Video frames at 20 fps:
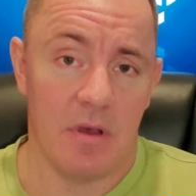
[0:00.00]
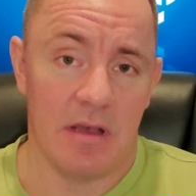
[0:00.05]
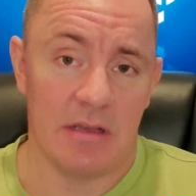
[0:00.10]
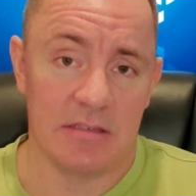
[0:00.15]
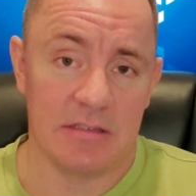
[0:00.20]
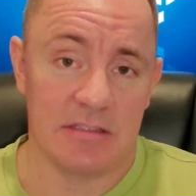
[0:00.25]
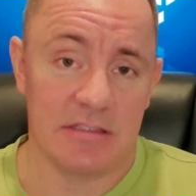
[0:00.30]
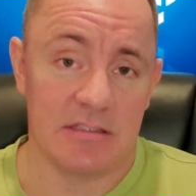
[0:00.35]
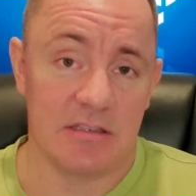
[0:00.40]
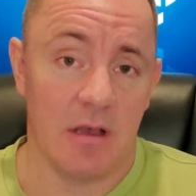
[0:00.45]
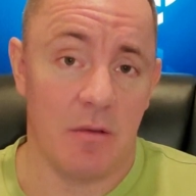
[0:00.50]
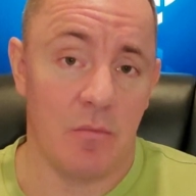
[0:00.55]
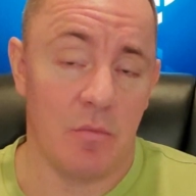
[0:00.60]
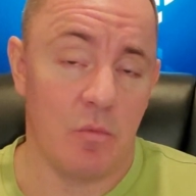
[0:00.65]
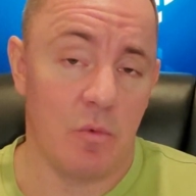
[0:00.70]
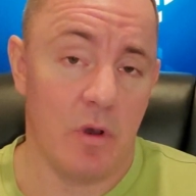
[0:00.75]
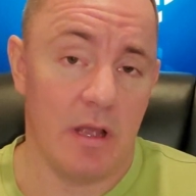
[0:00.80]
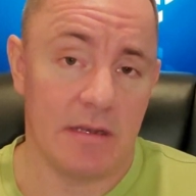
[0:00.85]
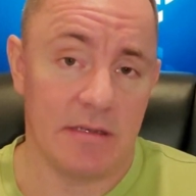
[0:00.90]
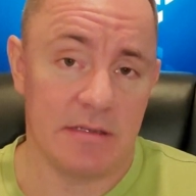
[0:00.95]
a
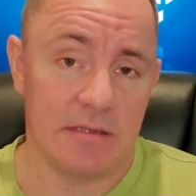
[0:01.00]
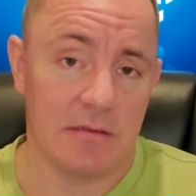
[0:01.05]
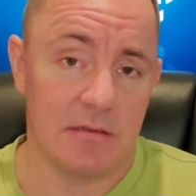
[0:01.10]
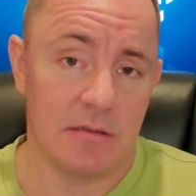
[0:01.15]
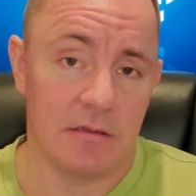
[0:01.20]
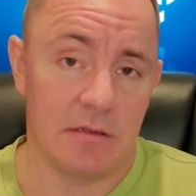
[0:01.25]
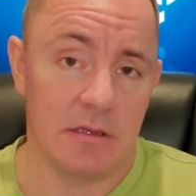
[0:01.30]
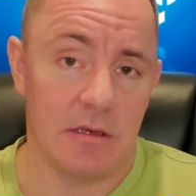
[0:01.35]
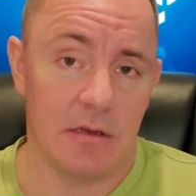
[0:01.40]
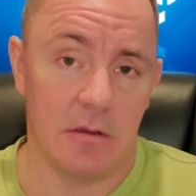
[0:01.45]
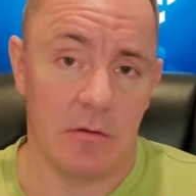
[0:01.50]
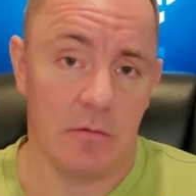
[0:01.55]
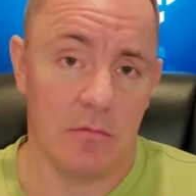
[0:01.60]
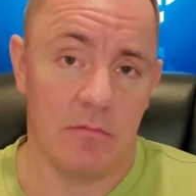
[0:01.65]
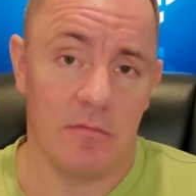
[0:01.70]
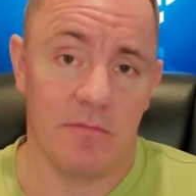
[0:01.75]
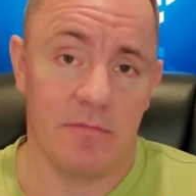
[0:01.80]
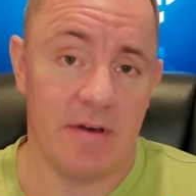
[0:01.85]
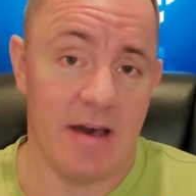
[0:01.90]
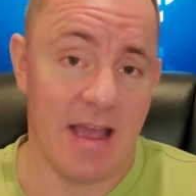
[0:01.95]
somewhat,
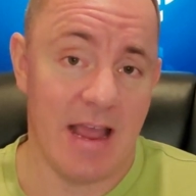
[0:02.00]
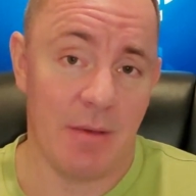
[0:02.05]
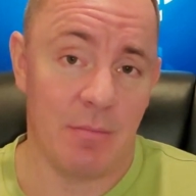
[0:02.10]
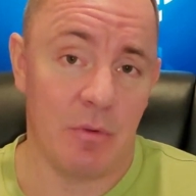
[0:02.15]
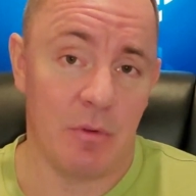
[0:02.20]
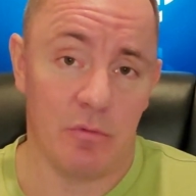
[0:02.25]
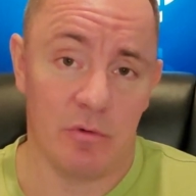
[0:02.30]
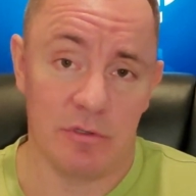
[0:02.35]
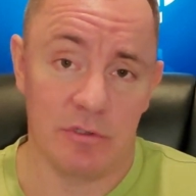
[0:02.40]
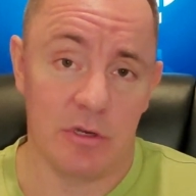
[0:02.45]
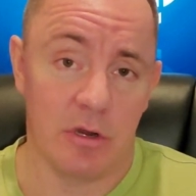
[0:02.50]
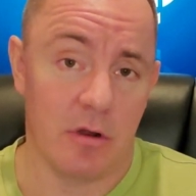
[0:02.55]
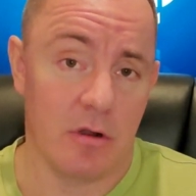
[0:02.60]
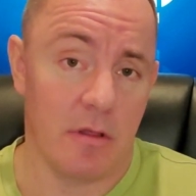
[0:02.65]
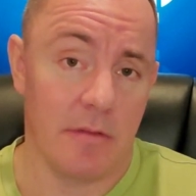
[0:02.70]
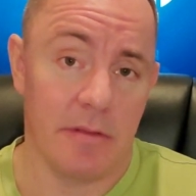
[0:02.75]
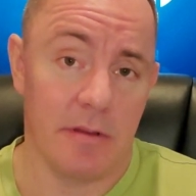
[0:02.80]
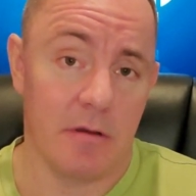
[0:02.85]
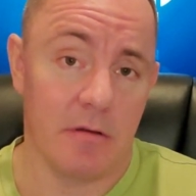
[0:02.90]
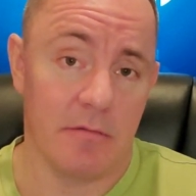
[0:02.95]
viable return
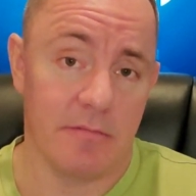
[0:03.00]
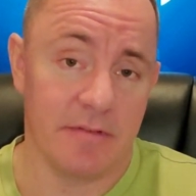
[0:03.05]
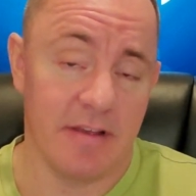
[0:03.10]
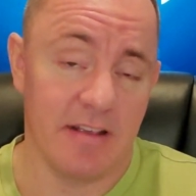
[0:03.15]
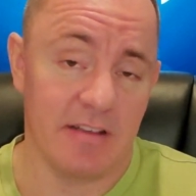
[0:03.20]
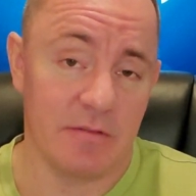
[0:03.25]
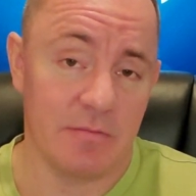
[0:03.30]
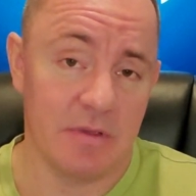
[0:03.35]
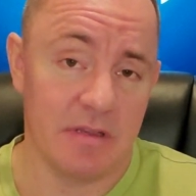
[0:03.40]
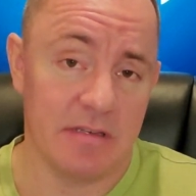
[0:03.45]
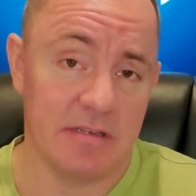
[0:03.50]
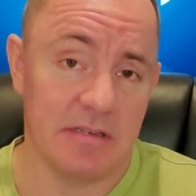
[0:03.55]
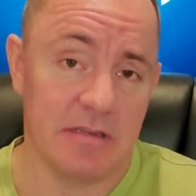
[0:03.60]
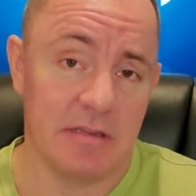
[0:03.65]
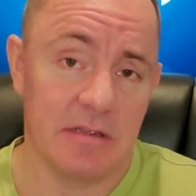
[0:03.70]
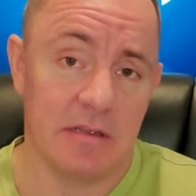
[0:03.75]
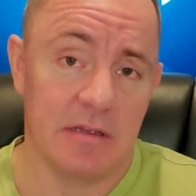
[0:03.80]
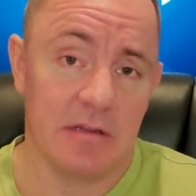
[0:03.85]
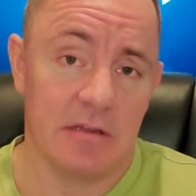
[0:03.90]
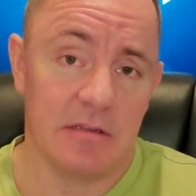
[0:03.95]
on their investment
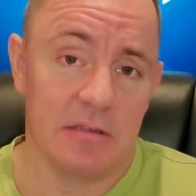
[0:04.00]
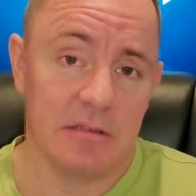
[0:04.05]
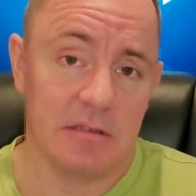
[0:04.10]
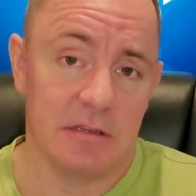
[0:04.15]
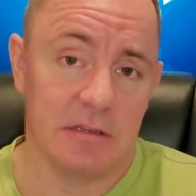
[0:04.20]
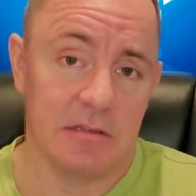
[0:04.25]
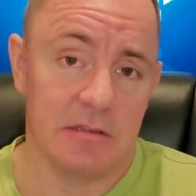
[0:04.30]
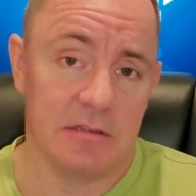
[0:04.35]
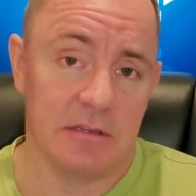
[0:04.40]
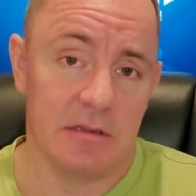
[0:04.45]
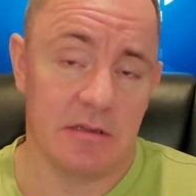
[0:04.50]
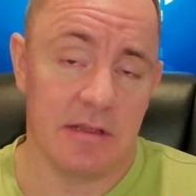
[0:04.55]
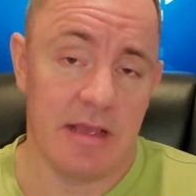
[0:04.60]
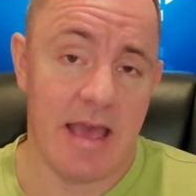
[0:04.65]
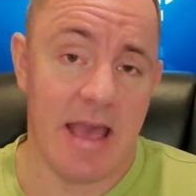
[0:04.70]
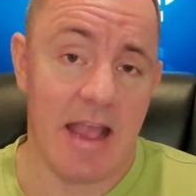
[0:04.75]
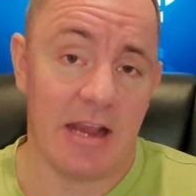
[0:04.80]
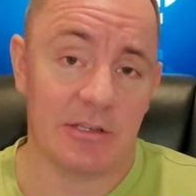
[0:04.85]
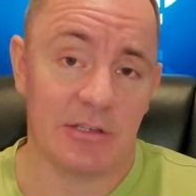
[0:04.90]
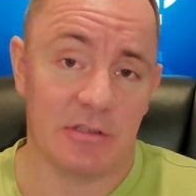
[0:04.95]
to
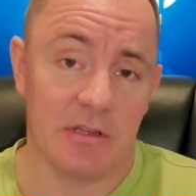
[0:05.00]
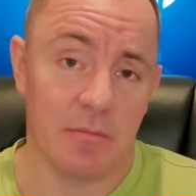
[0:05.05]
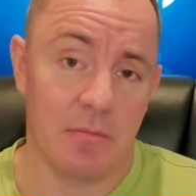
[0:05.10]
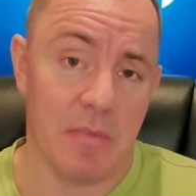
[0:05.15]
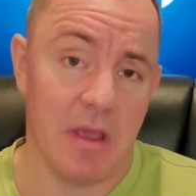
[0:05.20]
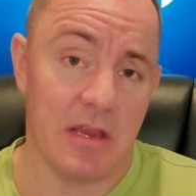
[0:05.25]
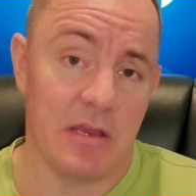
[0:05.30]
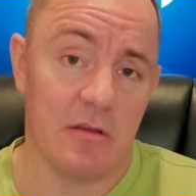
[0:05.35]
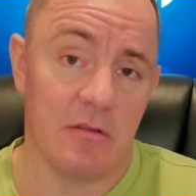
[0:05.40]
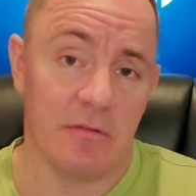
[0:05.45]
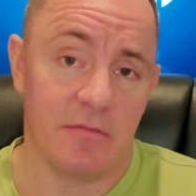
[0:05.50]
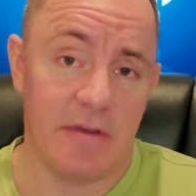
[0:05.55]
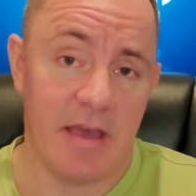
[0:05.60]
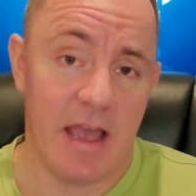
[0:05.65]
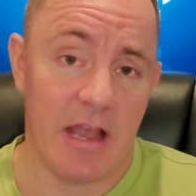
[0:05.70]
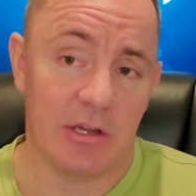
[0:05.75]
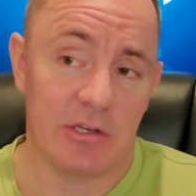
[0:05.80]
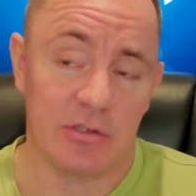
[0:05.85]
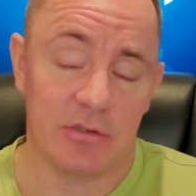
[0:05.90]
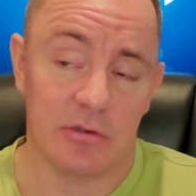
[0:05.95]
actually
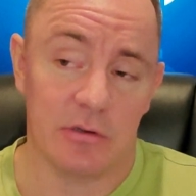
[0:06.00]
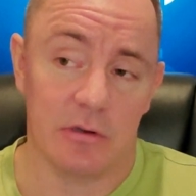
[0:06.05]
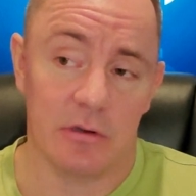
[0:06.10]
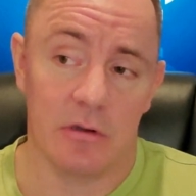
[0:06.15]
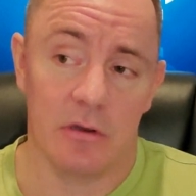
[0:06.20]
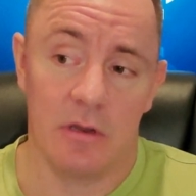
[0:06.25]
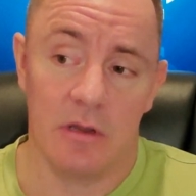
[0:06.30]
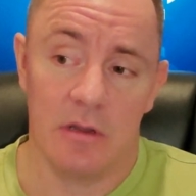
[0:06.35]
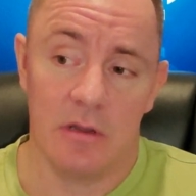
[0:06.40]
manufacture.